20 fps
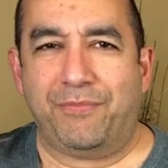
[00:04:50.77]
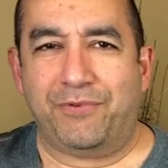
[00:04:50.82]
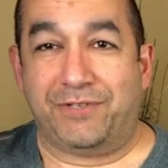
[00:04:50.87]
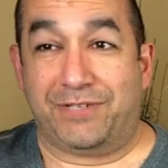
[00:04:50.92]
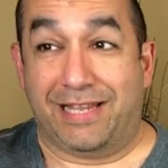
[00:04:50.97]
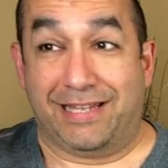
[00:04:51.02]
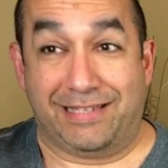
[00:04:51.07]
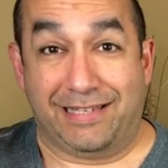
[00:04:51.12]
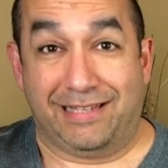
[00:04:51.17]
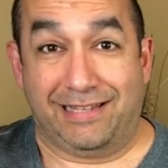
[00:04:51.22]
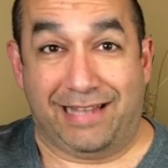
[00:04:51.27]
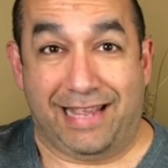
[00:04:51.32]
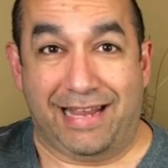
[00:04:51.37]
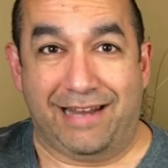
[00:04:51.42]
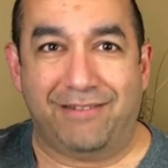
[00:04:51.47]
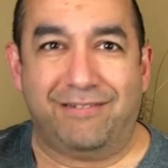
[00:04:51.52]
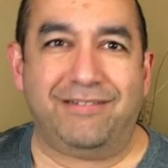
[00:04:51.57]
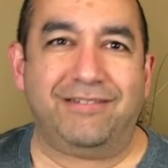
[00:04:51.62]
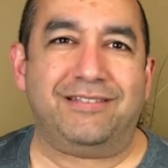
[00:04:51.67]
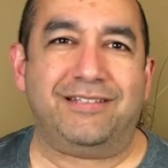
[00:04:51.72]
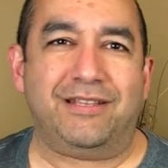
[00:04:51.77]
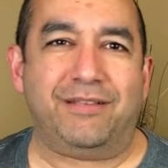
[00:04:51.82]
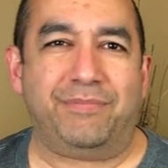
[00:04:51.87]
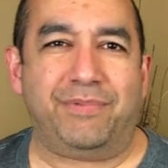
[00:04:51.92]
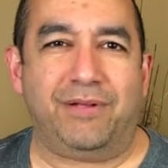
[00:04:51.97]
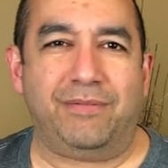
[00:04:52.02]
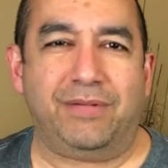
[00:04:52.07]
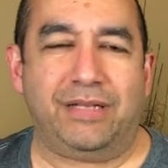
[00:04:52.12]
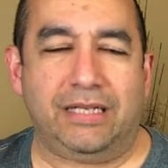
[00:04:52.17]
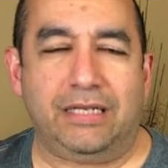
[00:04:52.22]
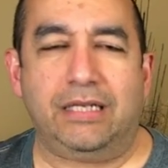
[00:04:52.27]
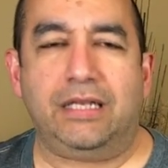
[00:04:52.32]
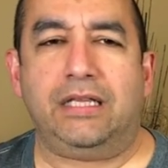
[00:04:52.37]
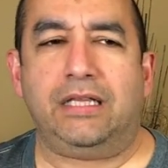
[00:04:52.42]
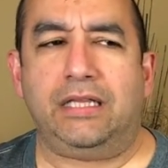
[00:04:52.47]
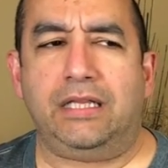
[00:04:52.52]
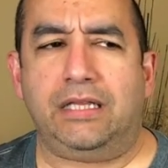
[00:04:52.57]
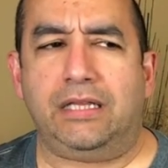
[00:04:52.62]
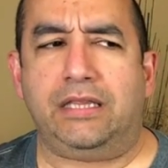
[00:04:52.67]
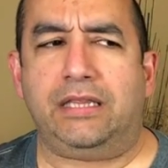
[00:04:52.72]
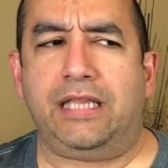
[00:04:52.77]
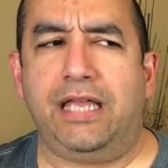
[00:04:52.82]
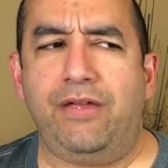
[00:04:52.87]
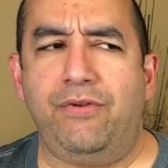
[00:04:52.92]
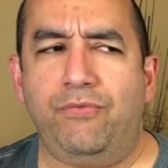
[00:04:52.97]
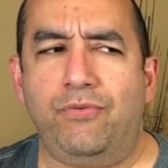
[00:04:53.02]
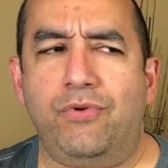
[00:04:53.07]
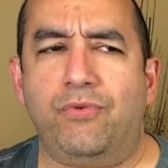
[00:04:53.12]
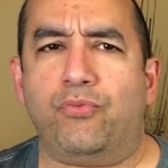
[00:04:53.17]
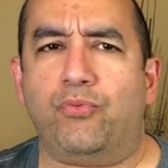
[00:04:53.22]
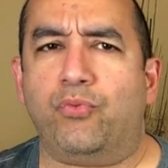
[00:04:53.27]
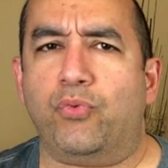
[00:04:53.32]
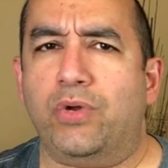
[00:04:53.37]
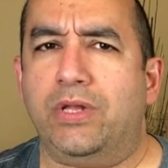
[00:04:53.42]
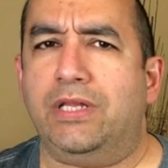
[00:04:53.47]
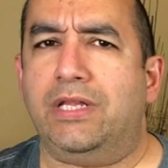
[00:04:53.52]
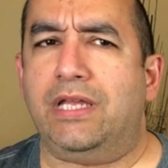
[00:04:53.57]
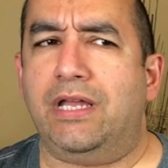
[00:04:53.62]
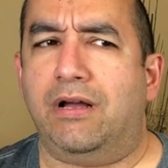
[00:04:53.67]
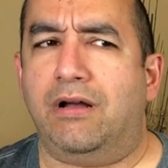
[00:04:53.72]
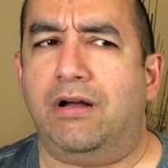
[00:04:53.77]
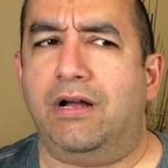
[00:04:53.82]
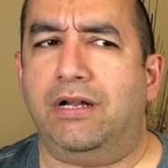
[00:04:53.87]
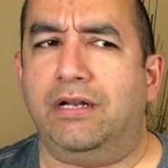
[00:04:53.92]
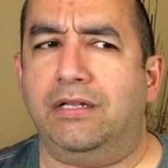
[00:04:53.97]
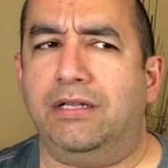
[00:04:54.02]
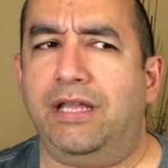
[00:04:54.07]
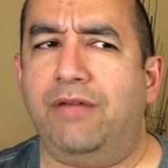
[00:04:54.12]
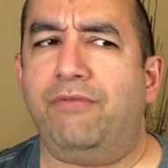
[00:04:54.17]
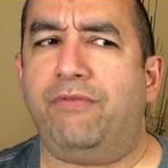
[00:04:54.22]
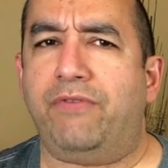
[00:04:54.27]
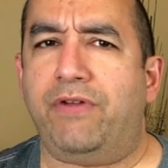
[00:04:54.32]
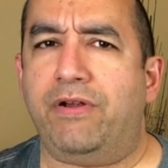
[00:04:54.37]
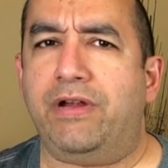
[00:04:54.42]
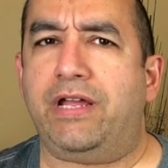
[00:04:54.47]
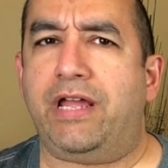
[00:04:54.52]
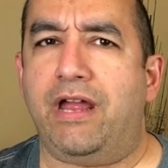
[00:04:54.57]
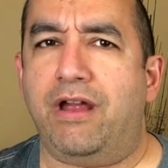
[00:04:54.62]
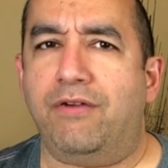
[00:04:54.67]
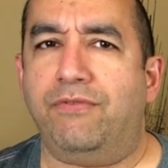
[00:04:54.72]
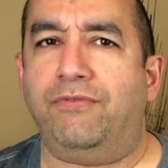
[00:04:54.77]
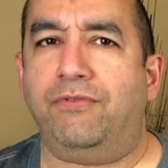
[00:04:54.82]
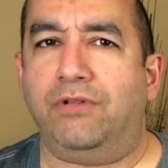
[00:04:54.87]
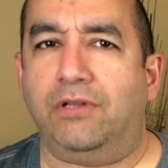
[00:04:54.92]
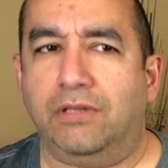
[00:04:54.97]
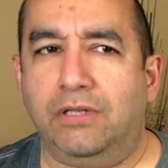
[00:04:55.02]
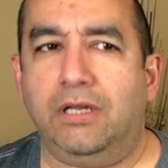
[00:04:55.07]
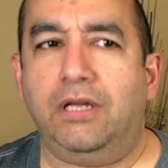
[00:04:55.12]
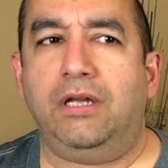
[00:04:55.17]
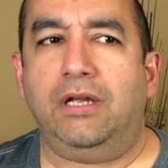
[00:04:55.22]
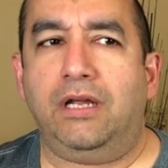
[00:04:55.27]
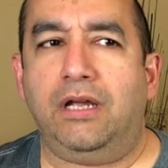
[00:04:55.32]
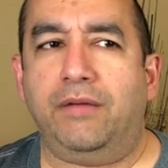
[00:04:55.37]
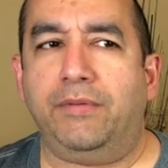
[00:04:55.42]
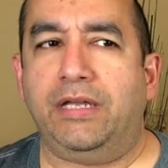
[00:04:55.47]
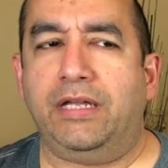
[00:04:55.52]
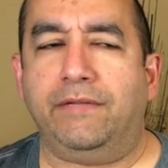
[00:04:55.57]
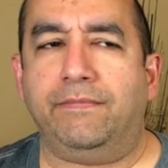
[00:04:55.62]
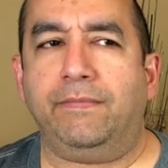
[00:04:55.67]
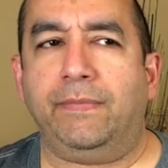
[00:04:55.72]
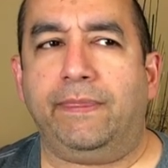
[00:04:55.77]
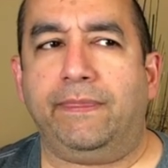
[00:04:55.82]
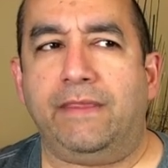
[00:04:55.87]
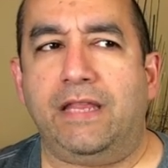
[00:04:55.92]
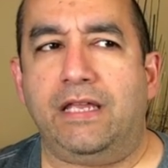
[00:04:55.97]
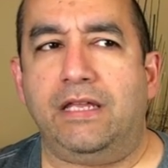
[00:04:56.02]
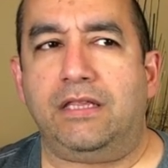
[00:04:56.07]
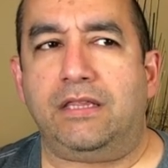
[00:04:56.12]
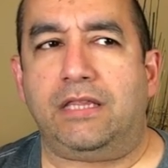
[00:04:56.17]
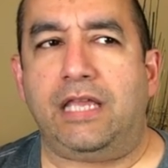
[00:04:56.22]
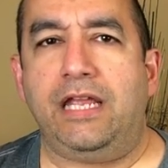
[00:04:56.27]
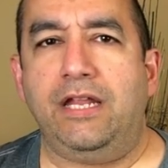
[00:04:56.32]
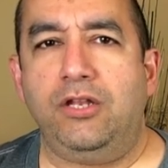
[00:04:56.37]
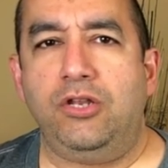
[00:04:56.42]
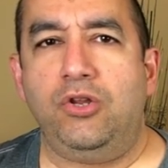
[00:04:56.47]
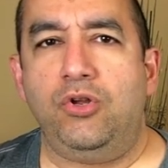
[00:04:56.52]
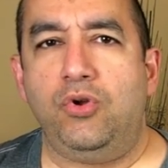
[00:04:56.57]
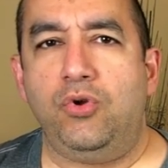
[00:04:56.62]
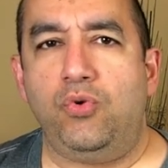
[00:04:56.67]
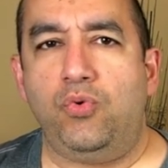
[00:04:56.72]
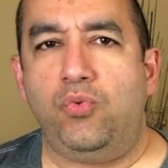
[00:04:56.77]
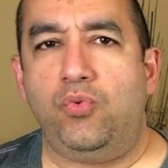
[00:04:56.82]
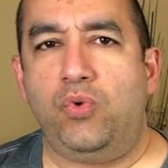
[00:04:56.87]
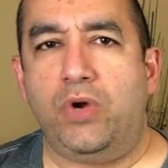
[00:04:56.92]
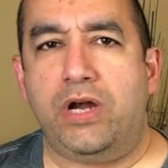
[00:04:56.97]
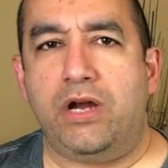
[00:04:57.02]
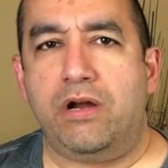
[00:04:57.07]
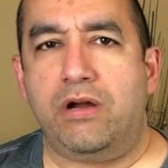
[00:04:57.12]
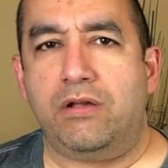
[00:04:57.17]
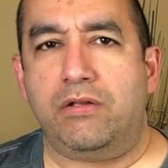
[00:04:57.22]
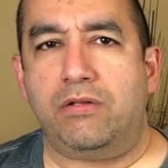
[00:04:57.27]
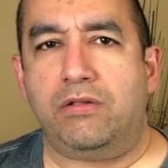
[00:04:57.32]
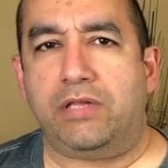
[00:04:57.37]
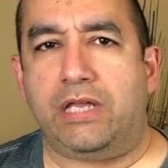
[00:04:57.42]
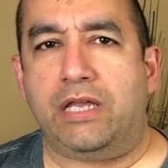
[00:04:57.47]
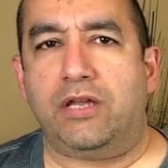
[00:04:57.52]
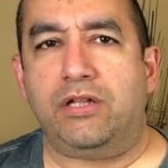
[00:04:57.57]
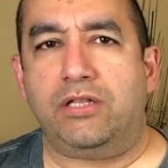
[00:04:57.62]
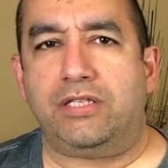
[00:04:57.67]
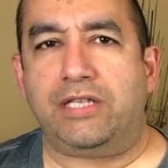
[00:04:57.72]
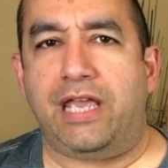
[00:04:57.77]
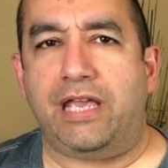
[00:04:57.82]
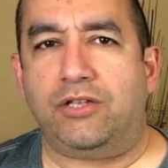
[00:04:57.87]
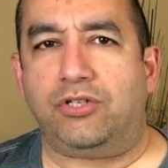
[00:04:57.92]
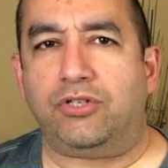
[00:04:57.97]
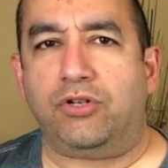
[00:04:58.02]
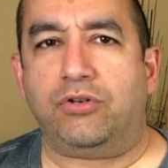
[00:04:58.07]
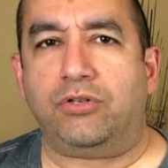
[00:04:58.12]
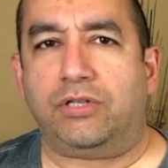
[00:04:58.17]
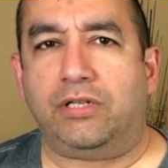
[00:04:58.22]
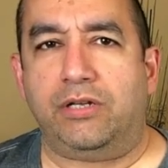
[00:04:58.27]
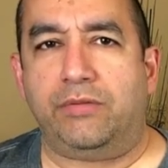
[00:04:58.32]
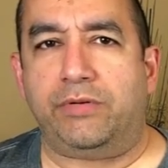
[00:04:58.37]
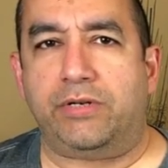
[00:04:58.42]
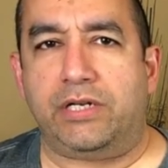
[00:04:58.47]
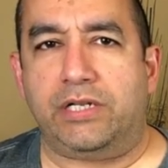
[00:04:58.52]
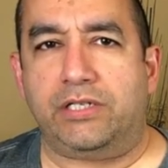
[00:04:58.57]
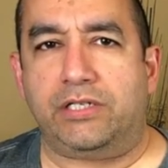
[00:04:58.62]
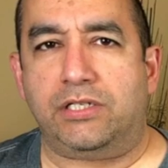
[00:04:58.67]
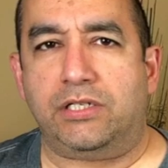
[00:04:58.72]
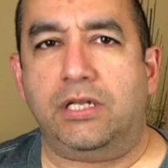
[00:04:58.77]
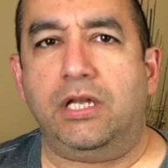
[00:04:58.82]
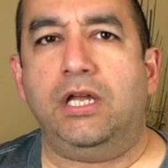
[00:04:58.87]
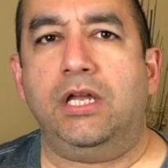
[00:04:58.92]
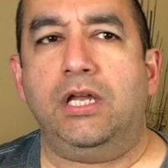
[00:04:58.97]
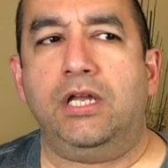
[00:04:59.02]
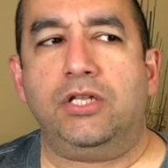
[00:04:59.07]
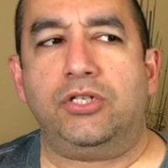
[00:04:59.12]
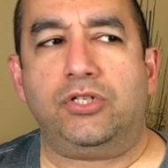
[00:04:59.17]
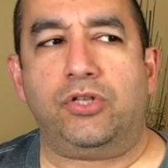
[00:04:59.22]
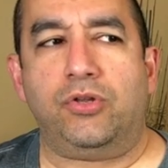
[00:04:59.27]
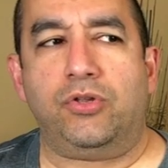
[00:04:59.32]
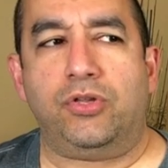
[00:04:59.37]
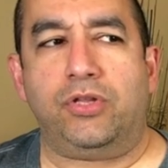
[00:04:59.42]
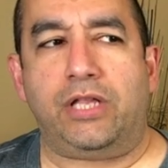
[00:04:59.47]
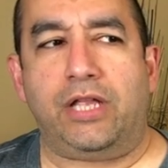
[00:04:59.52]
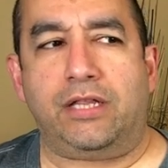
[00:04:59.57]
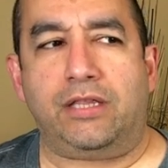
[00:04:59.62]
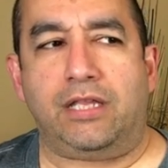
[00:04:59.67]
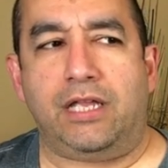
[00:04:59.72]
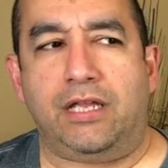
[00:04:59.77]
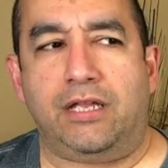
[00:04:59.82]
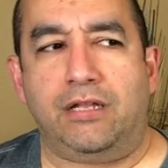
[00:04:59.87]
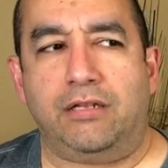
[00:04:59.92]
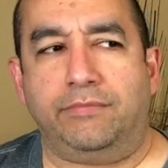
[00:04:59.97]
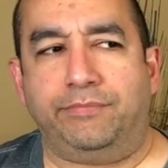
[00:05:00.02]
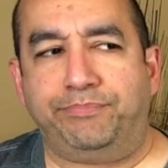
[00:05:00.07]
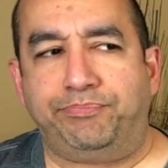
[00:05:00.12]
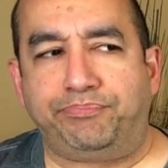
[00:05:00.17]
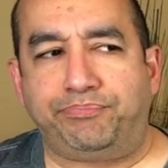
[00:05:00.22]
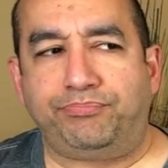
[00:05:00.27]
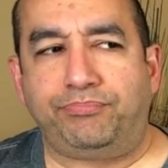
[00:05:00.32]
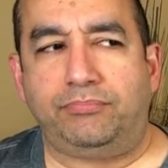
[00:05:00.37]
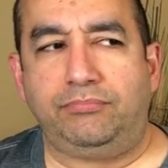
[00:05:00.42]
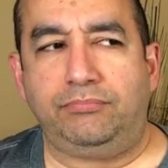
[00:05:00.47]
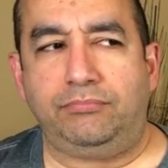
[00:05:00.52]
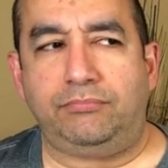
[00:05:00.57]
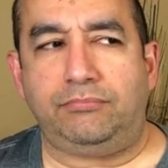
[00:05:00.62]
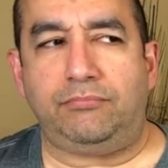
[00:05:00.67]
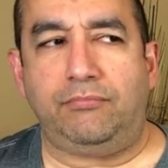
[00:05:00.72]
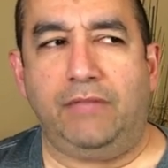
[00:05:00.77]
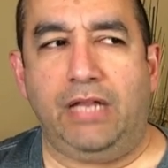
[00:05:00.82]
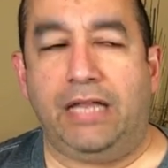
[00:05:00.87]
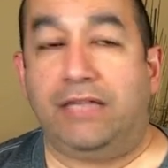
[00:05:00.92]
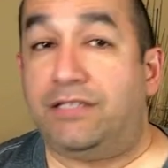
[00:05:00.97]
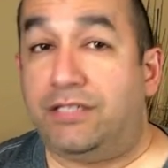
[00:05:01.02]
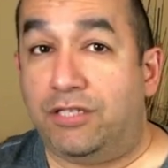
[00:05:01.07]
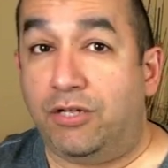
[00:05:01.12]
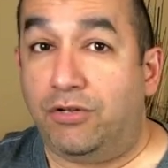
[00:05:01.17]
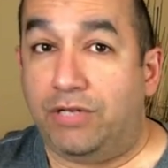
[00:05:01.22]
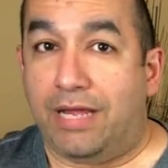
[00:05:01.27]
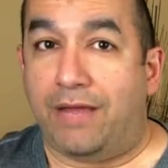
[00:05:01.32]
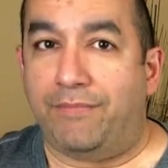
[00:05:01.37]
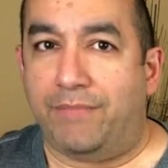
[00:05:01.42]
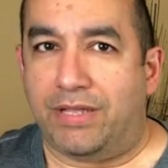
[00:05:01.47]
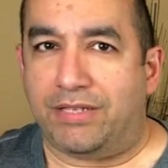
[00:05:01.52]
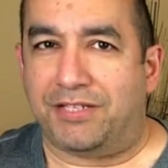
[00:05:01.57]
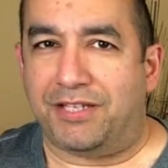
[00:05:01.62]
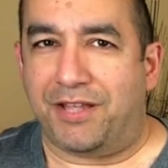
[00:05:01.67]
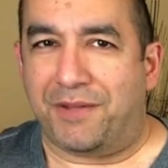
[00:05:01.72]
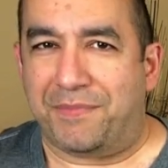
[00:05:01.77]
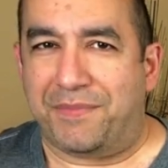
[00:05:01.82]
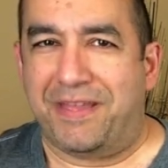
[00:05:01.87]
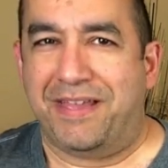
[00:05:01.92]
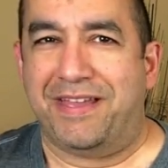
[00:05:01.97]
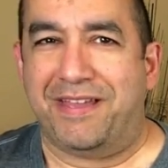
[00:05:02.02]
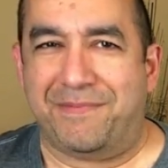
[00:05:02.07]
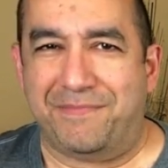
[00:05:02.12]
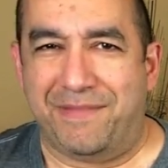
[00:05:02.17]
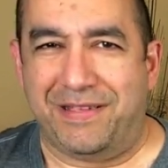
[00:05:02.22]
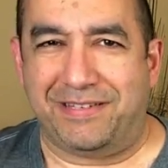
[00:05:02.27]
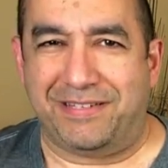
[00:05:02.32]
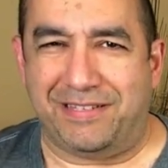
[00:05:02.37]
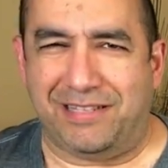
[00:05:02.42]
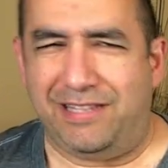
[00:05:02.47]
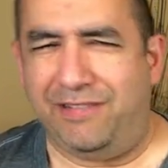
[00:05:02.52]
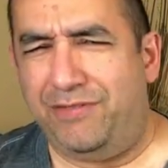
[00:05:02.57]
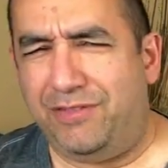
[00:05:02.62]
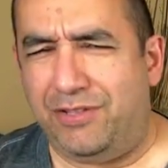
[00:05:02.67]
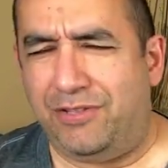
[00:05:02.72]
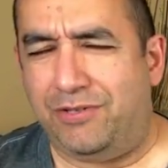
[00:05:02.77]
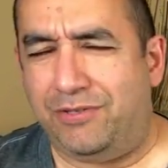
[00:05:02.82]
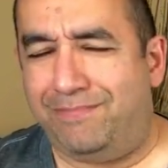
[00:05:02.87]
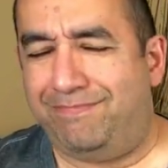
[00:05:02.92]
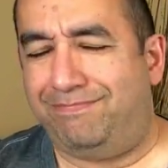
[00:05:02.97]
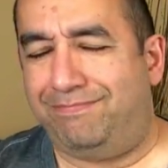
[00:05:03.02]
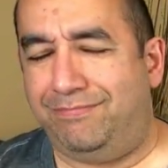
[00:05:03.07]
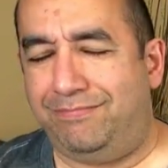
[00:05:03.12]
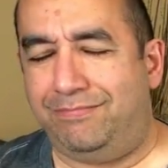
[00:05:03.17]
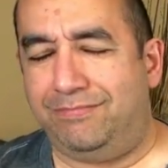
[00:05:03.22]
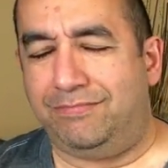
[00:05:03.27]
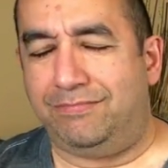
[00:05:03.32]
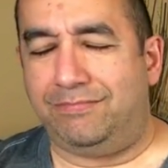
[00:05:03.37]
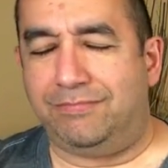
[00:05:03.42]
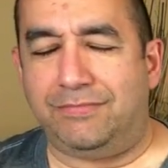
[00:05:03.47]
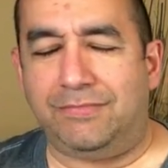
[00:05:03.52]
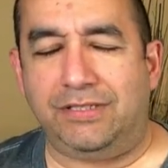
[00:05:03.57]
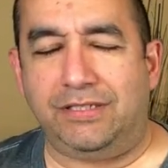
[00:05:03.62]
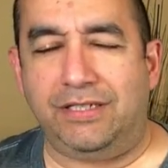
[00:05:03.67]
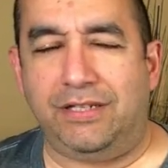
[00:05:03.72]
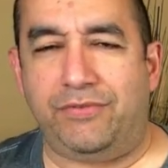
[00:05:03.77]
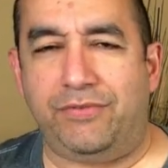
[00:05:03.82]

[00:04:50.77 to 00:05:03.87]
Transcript: presented later to the public, they were really on. They were very careful. I mean, they, they knew where they could take certain liberties so that they can and still not mess up, basically, even though it